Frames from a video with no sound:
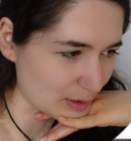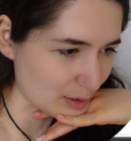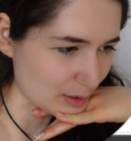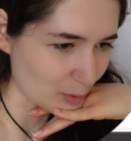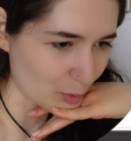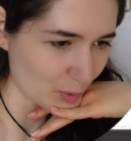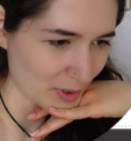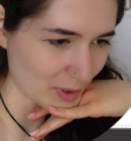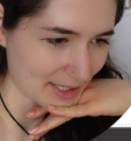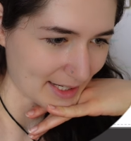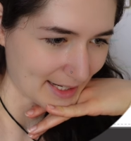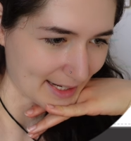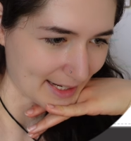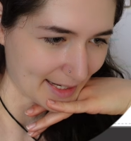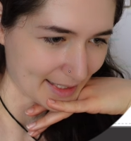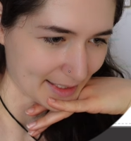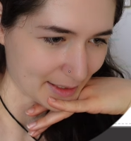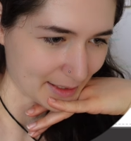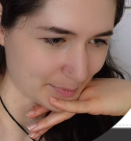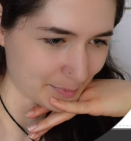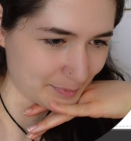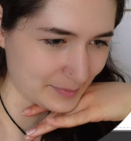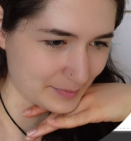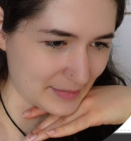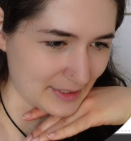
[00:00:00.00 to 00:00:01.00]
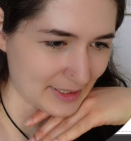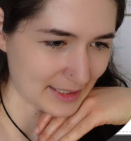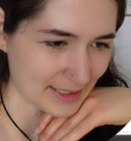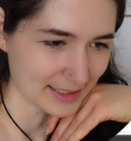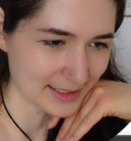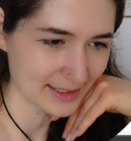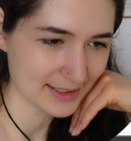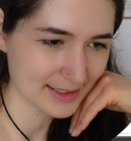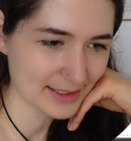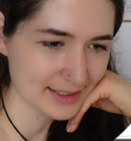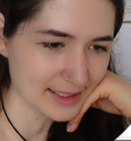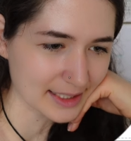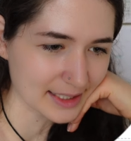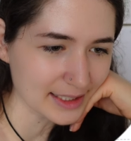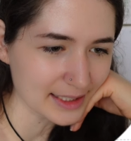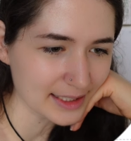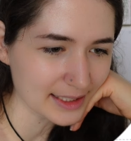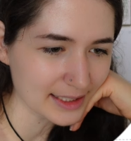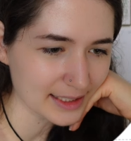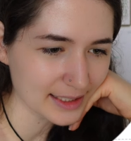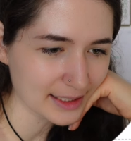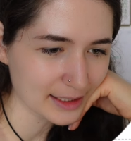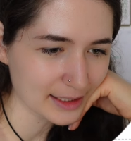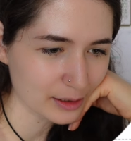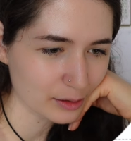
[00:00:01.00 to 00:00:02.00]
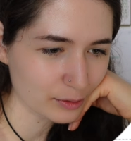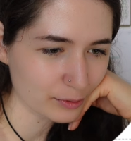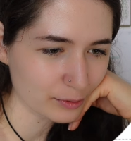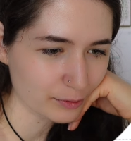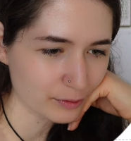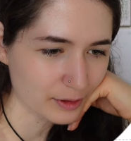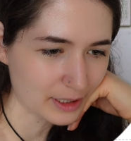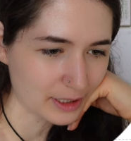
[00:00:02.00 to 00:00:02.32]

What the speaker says: Okay, let's see if